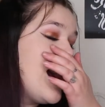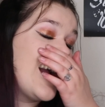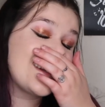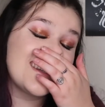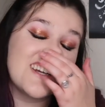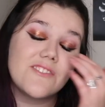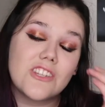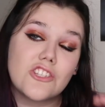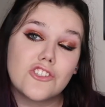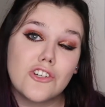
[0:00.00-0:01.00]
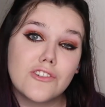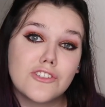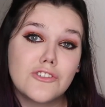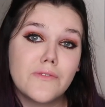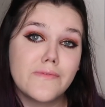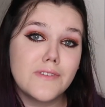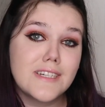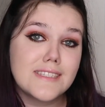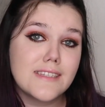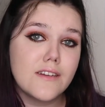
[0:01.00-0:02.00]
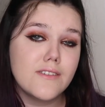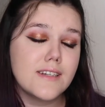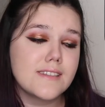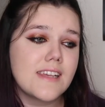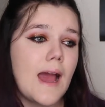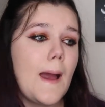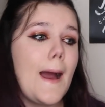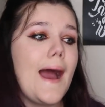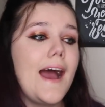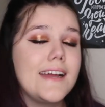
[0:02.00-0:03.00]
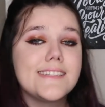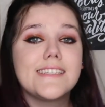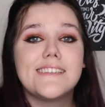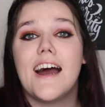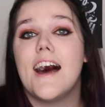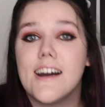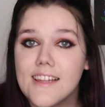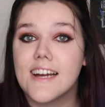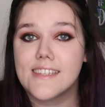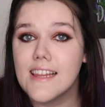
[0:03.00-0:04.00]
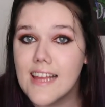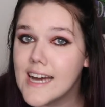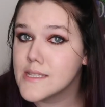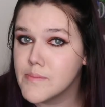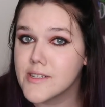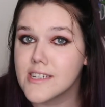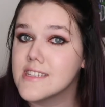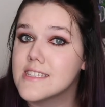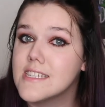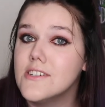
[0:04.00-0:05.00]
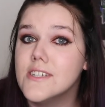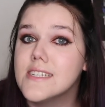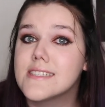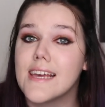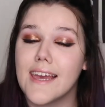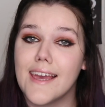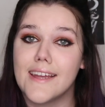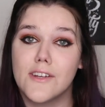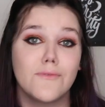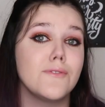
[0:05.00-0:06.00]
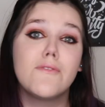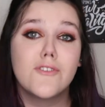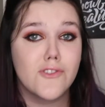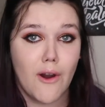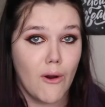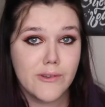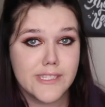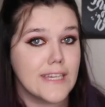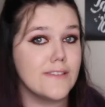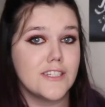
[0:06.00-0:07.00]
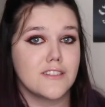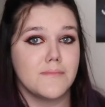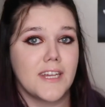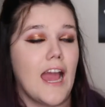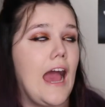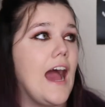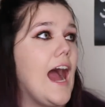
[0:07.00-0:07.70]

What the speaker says: I'm gonna go with the Cirque du Freak series. I did not like the last book in the series, and it ruined the whole series for me.